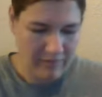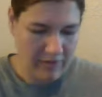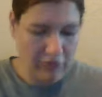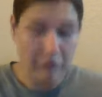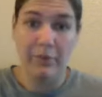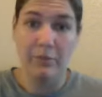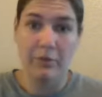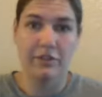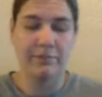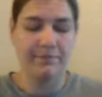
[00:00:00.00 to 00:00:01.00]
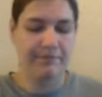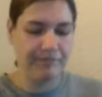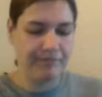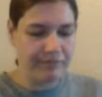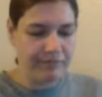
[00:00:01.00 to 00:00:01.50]
You've been warned.
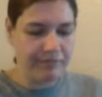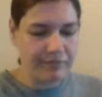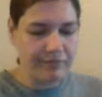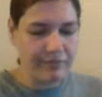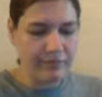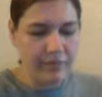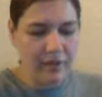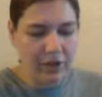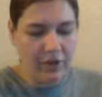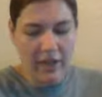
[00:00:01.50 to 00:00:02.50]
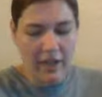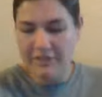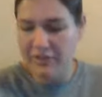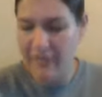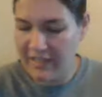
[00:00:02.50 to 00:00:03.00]
Okay,
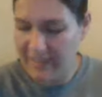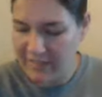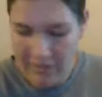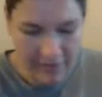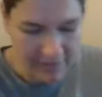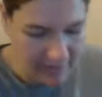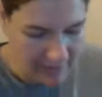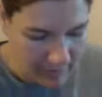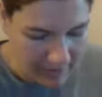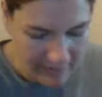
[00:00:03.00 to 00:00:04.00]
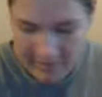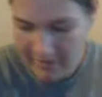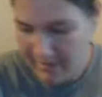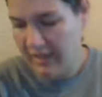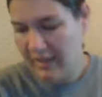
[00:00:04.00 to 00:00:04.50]
so the next color is Limit,
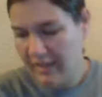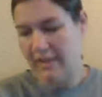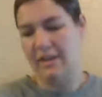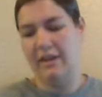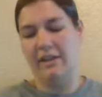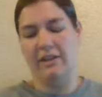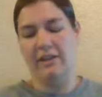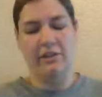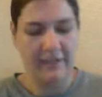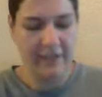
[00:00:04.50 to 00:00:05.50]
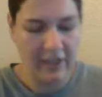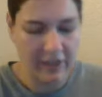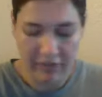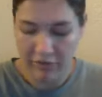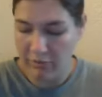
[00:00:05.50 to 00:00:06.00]
and I can already tell
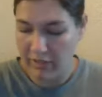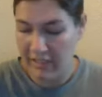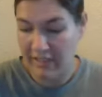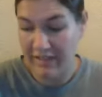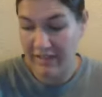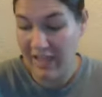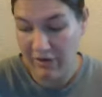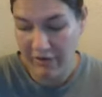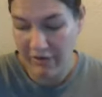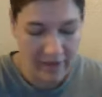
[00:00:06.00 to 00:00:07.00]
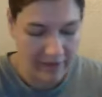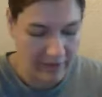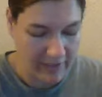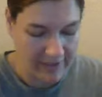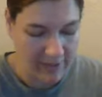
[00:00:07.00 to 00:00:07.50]
that the one in the Counterfeit
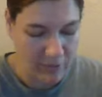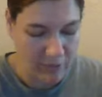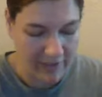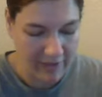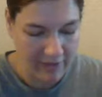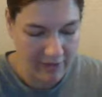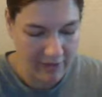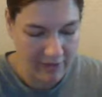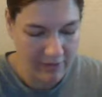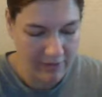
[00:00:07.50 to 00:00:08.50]
palette is way lighter.